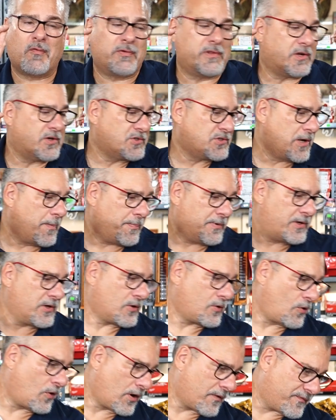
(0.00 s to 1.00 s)
over there jumping
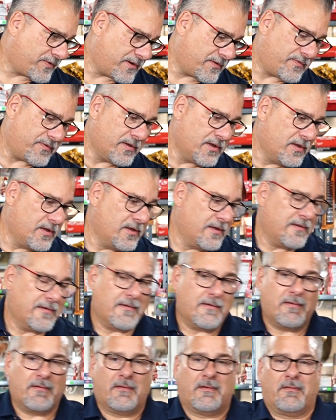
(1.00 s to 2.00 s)
your car for the
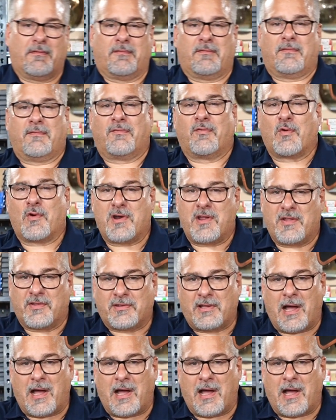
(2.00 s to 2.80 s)
40th